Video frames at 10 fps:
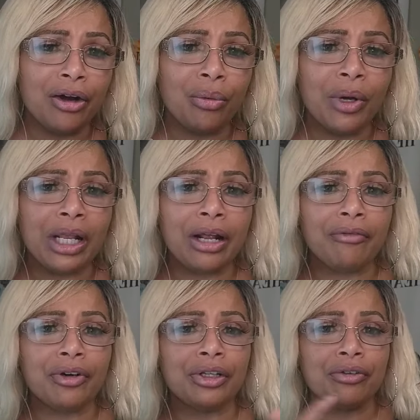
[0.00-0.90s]
or
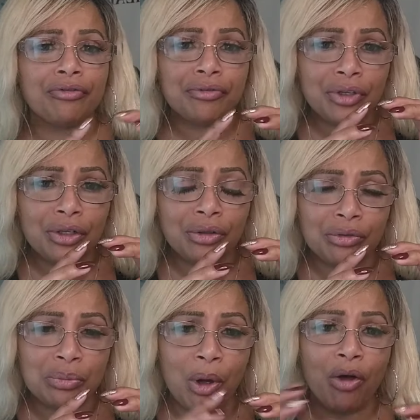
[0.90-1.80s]
whatever, little you know
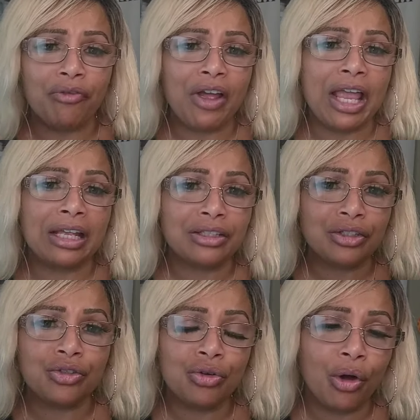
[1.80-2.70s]
small fans,
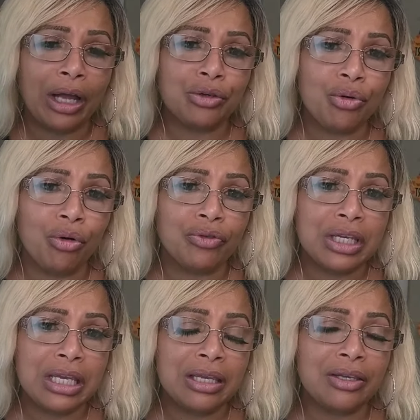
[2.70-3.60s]
because you know how you
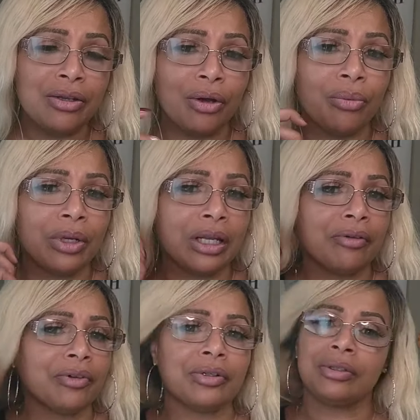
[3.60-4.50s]
overheat, you know
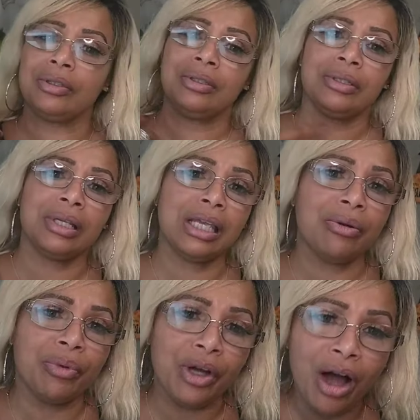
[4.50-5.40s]
whenever it get
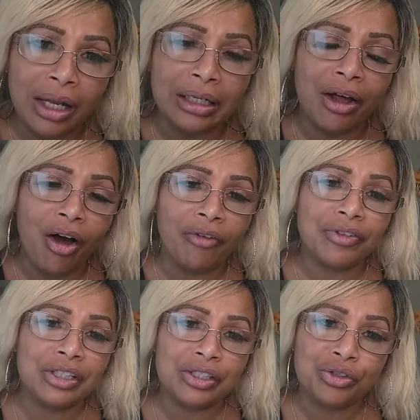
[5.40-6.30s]
real hot in the
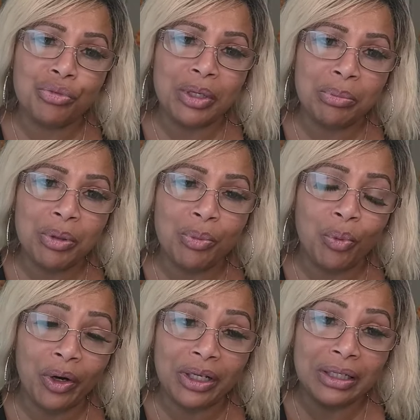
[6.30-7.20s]
office, there's too many people
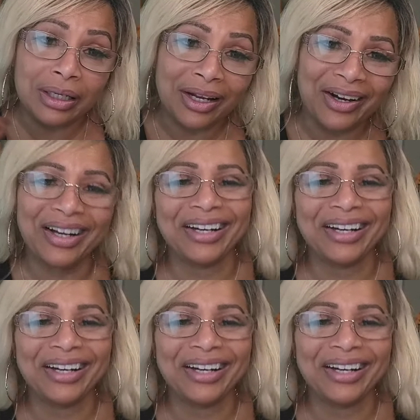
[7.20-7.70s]
working in there.